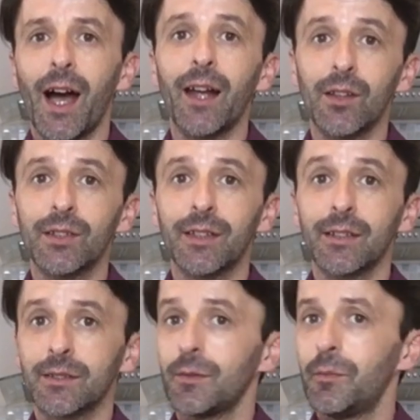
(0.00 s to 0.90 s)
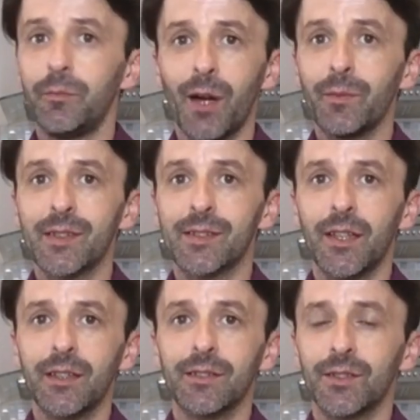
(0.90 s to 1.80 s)
i learned that by
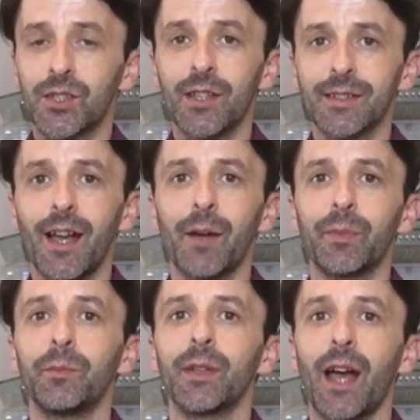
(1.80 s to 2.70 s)
mistake just happened but